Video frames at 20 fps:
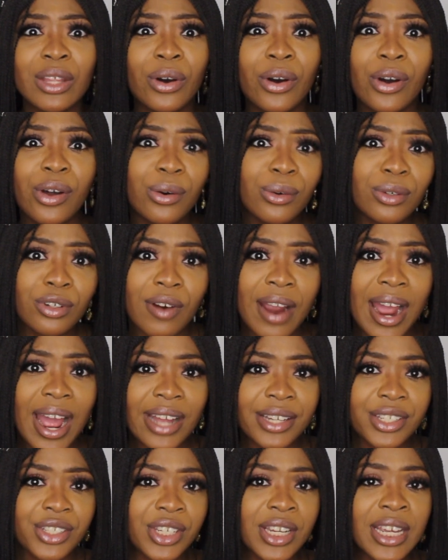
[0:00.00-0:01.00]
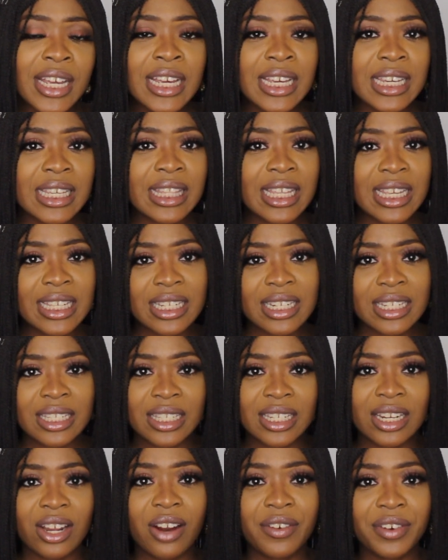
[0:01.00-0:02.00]
oil crash. These are the
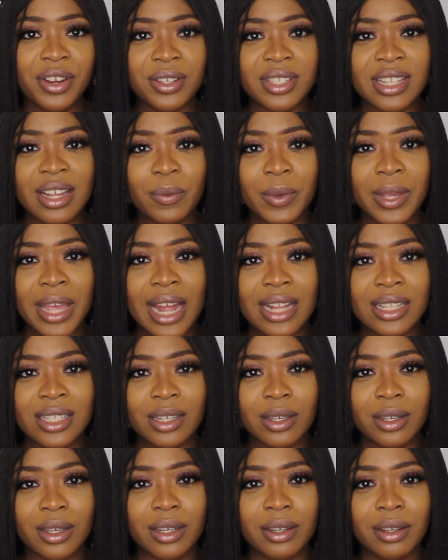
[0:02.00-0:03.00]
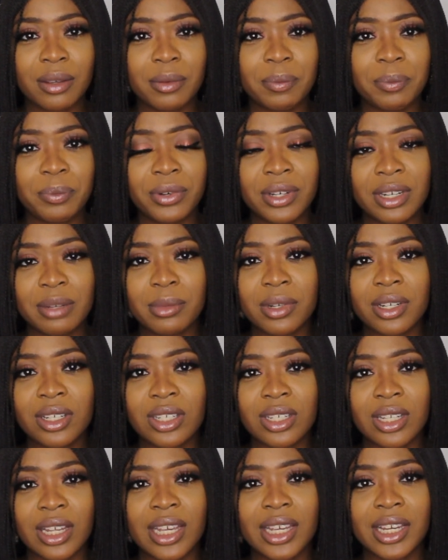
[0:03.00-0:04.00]
scenarios that we had to pretty
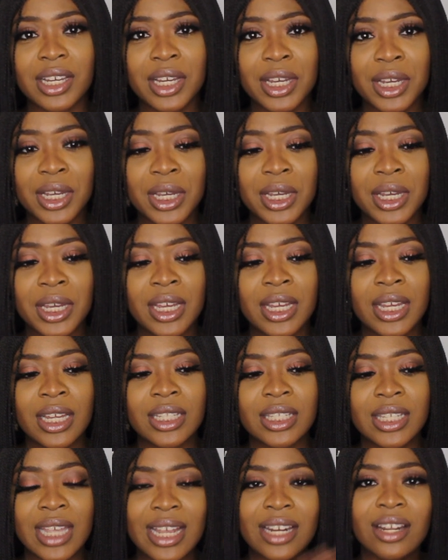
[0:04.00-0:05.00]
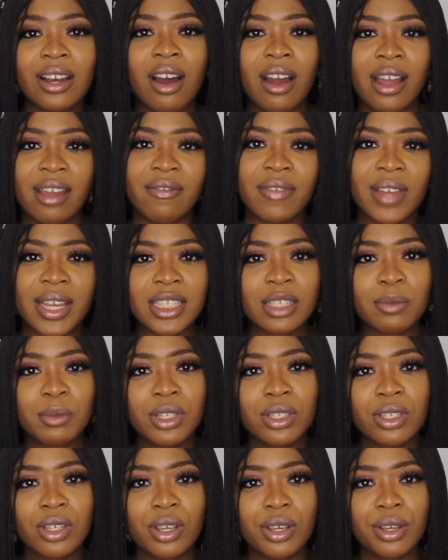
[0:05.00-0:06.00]
much like tailor our
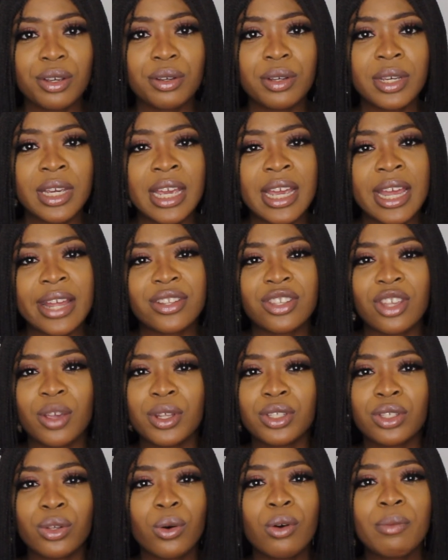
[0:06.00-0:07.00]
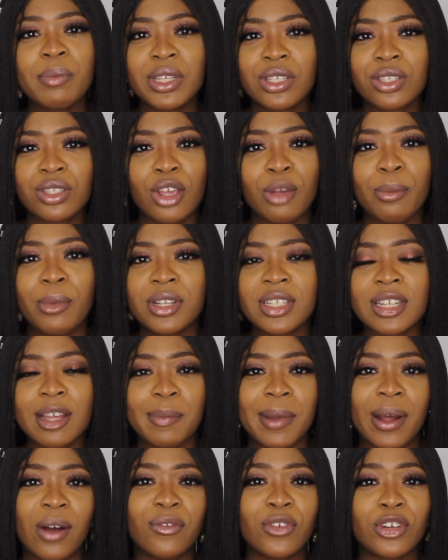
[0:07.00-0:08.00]
investment to. And so it taught me so much
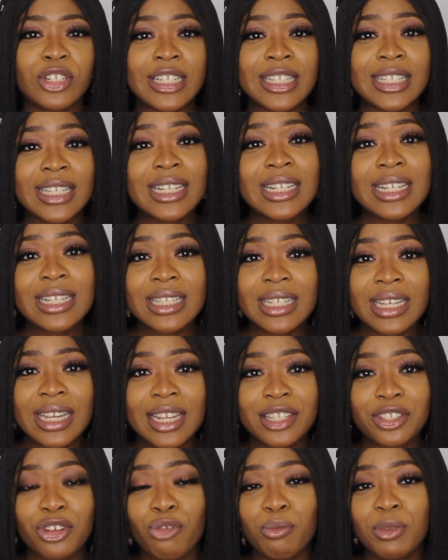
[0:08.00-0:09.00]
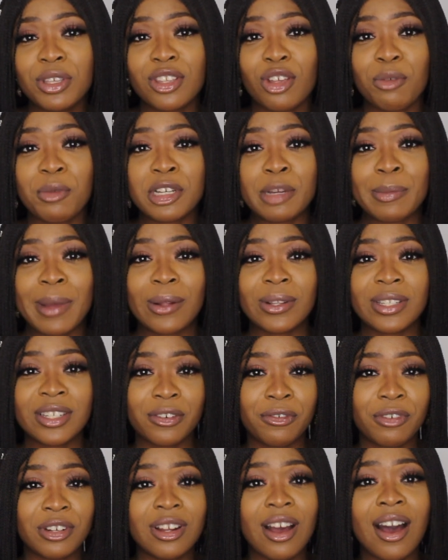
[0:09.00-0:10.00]
about volatility, it taught me so much about
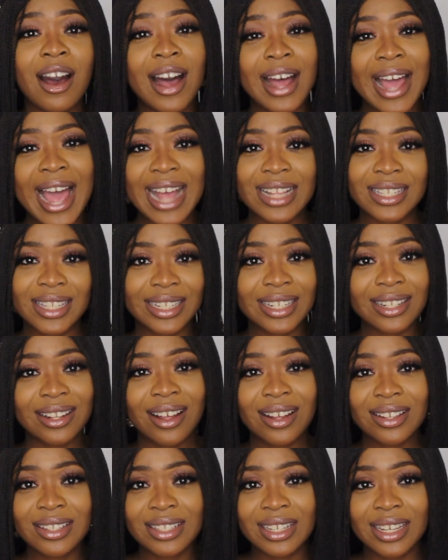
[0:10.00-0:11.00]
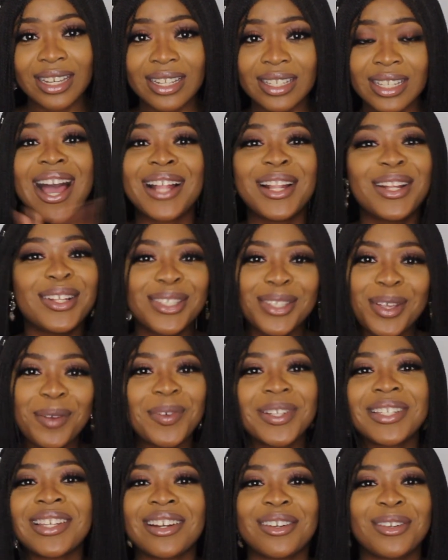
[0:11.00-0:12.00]
different asset classes. I learned so
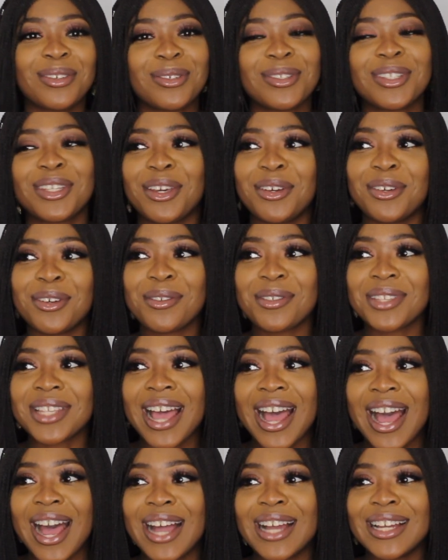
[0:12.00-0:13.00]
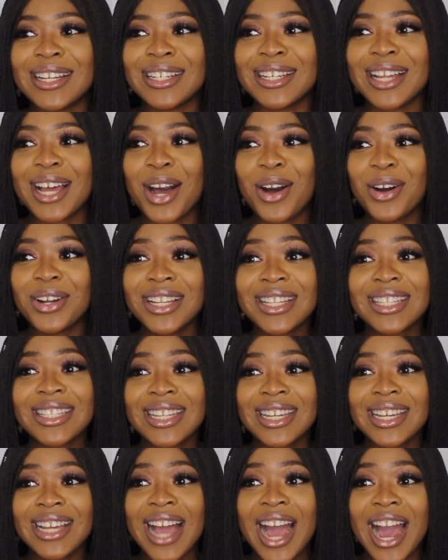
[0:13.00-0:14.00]
much technical skills, and
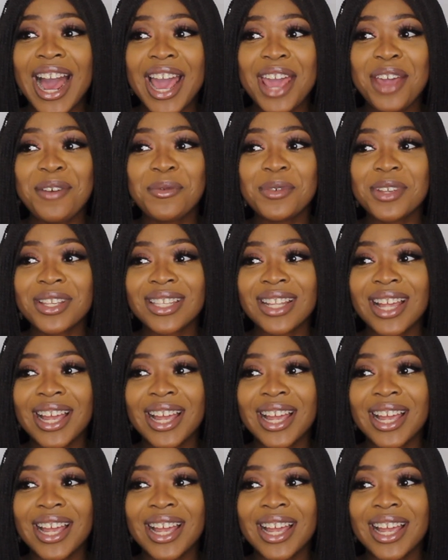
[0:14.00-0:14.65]
honestly it was